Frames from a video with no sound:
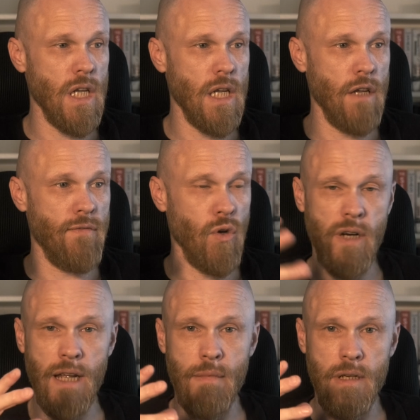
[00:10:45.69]
if you're
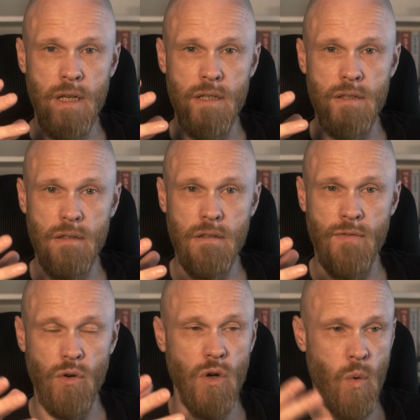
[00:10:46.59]

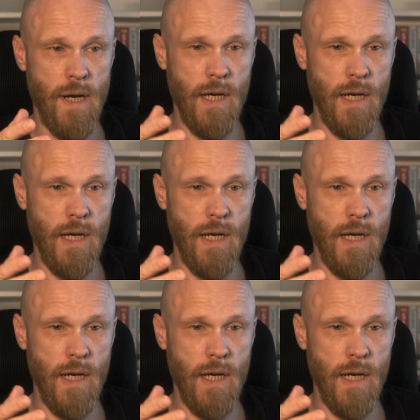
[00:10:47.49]
a Queen